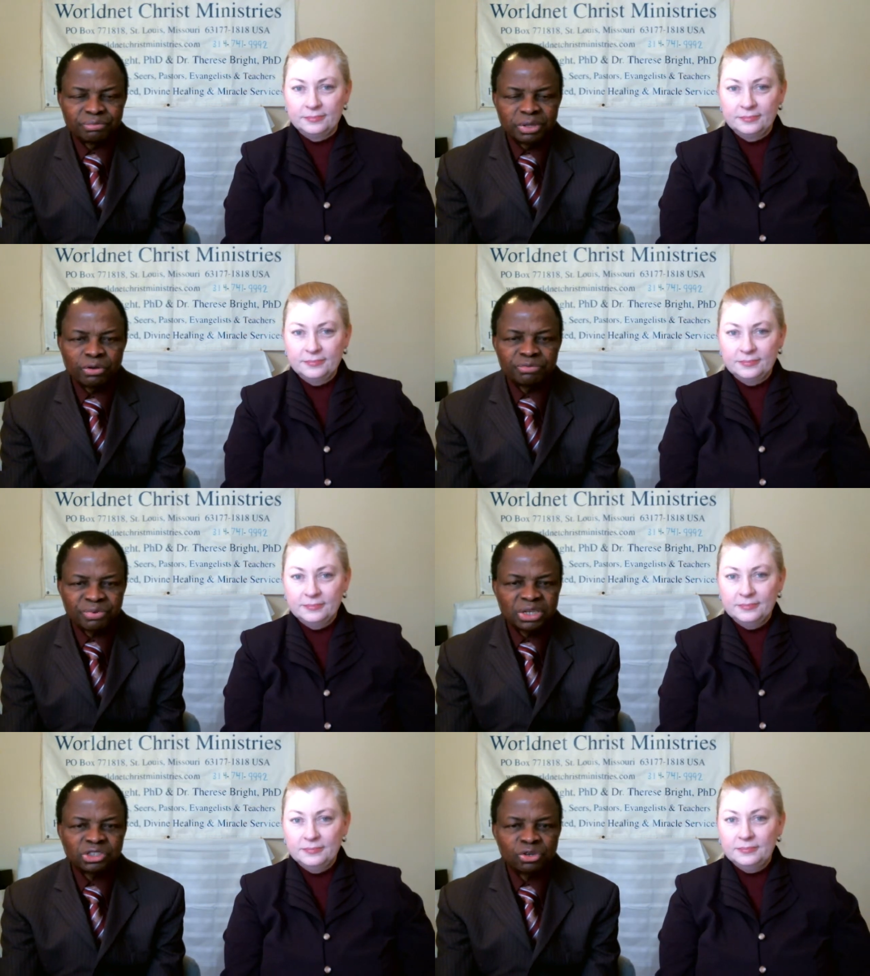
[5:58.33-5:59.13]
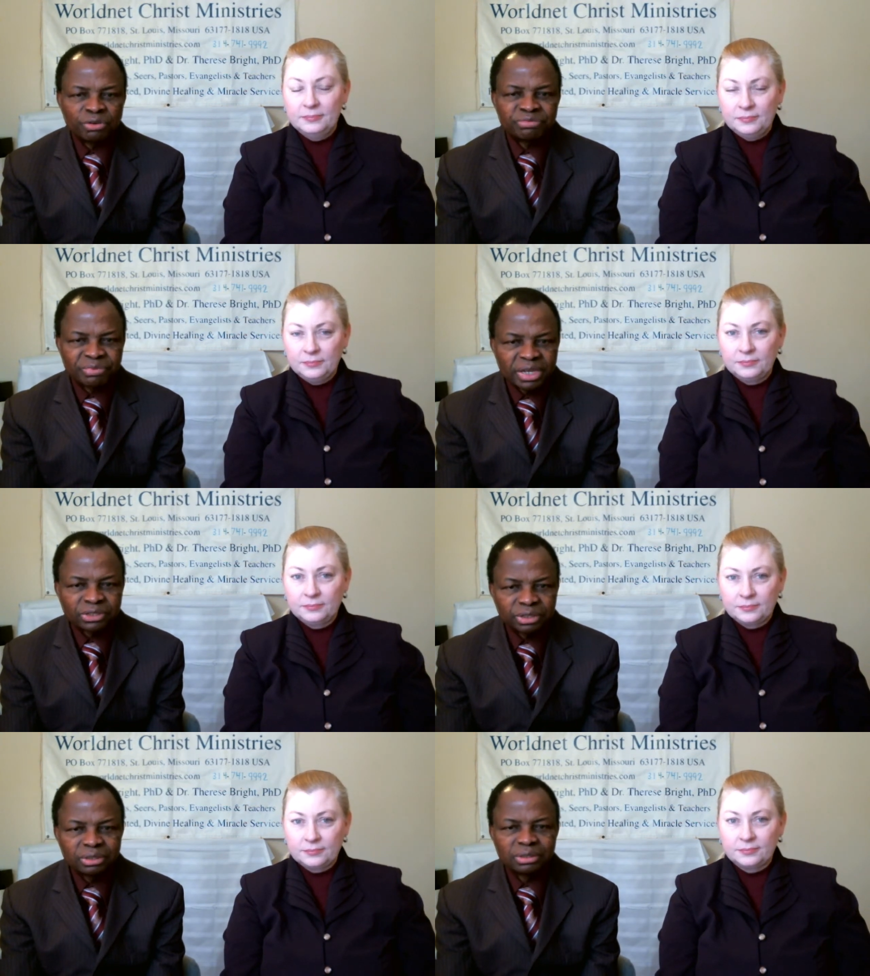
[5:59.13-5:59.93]
Speaker 1: Because flesh loves
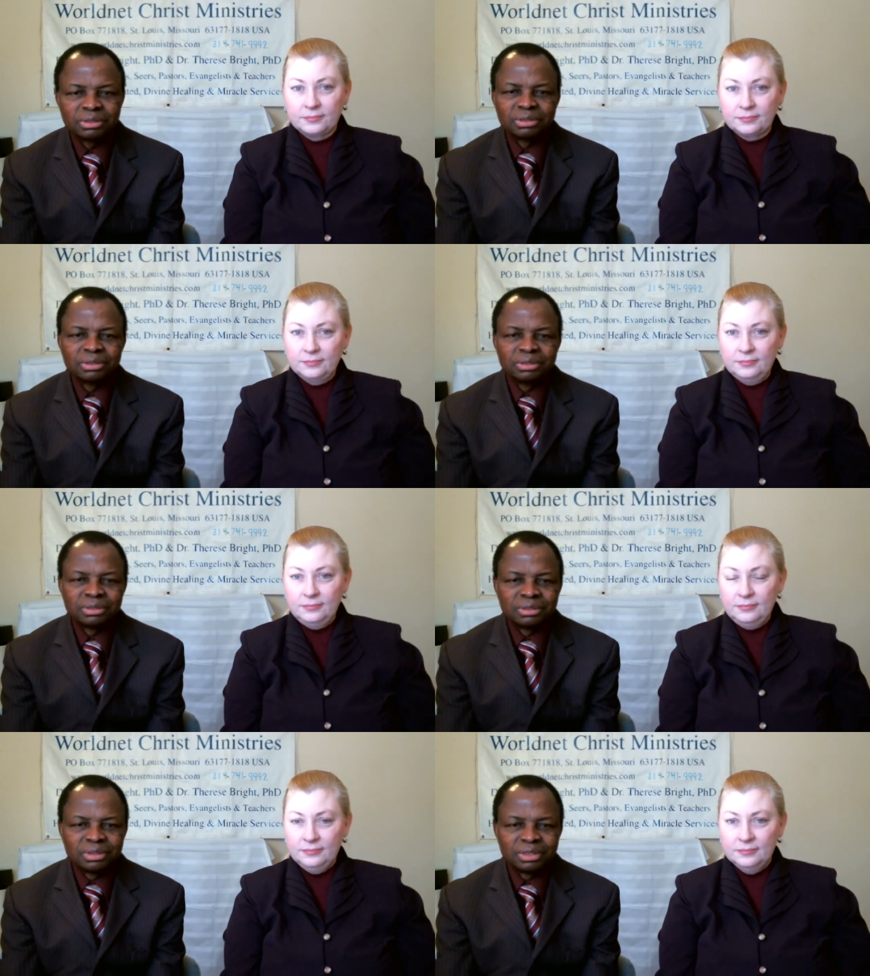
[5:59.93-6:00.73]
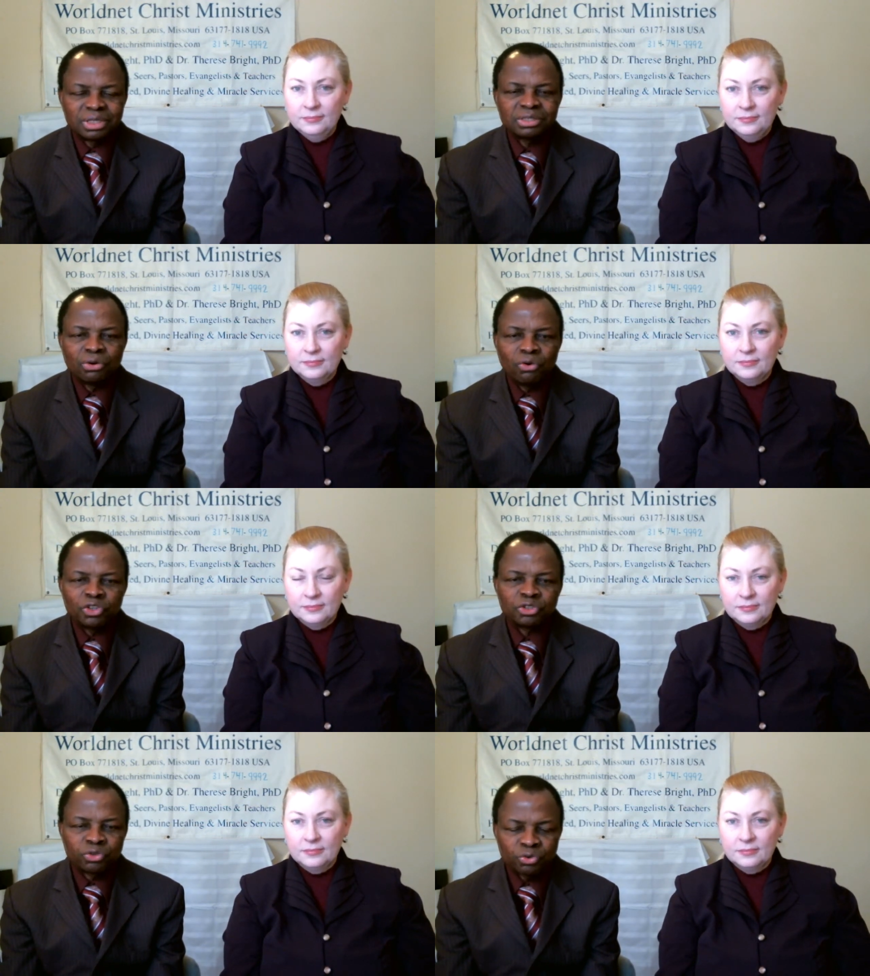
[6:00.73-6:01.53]
flesh. It takes the
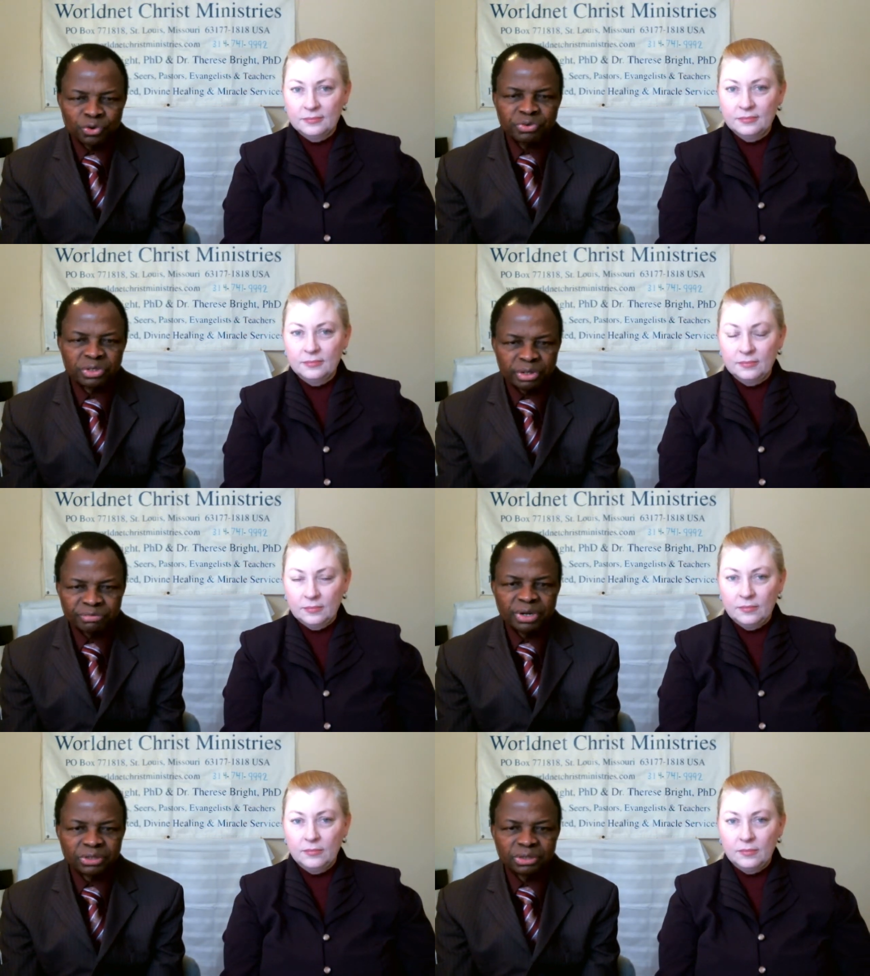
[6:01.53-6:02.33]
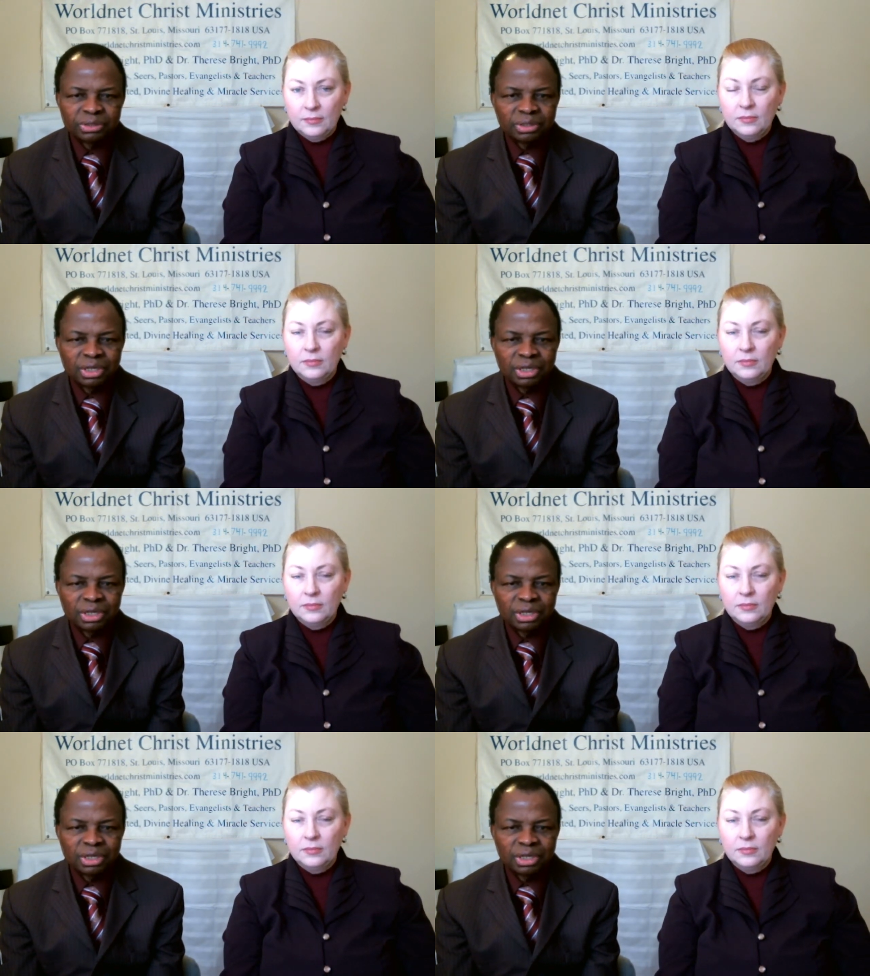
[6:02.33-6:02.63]
Holy Spirit to crucify the flesh.